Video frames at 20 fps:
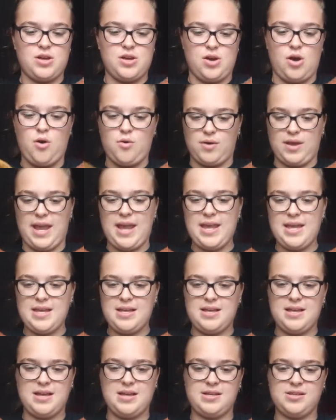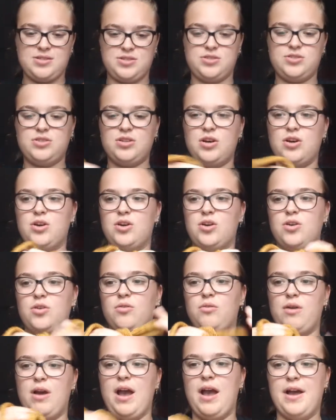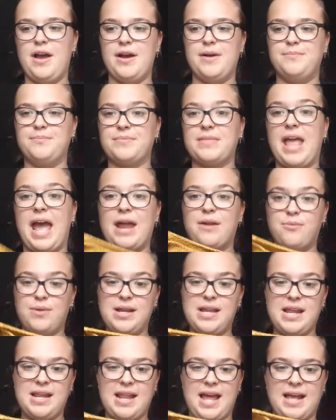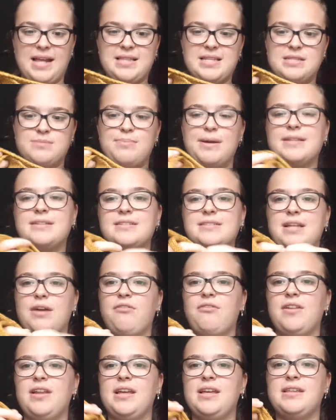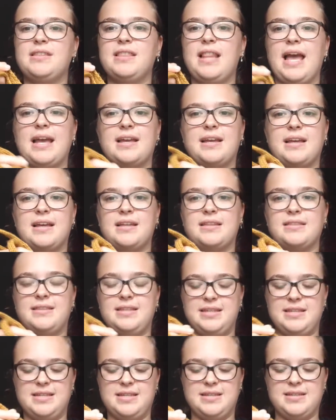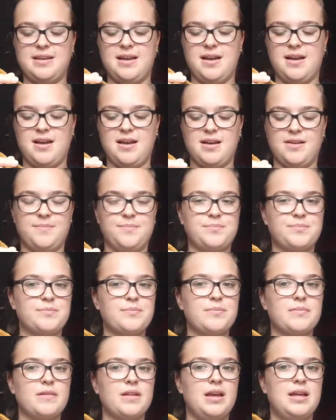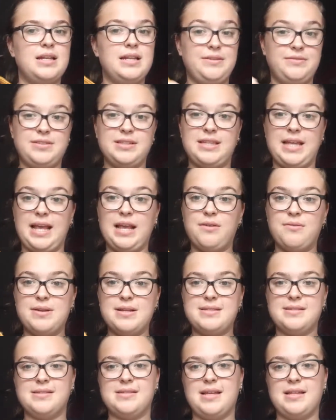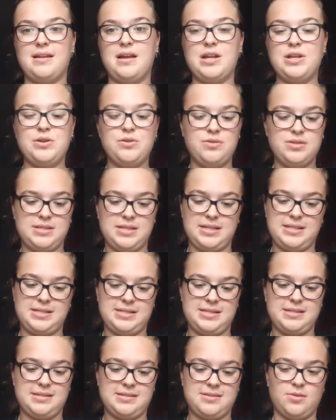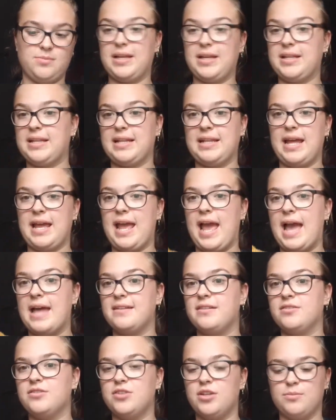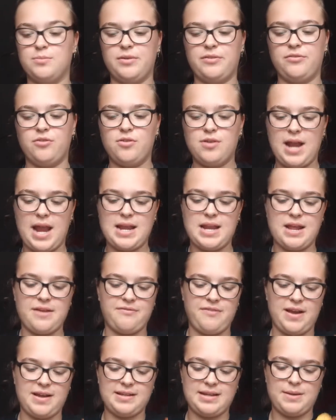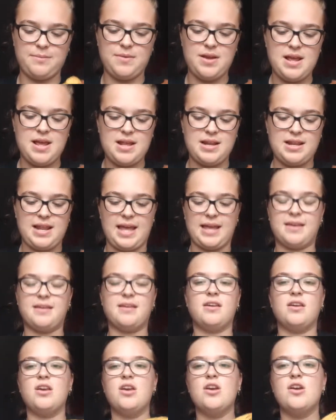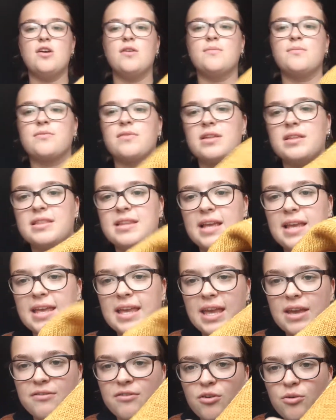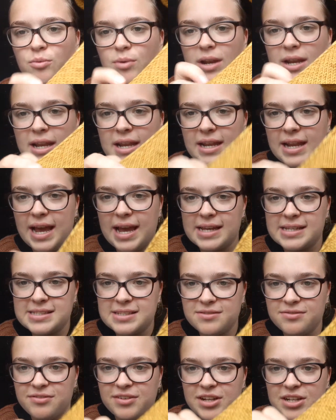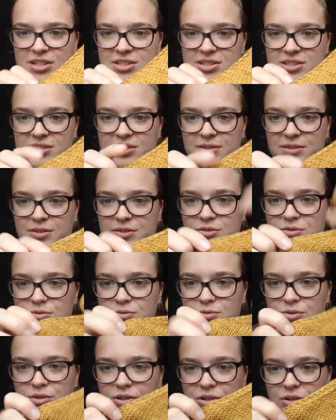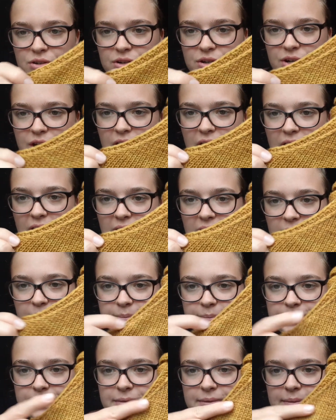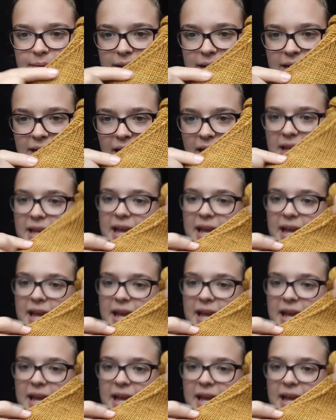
Okay, so I really like this pattern. Definitely like the lifted increases that I use is something that I hadn't done before, and I find them like they give a really nice finish to your like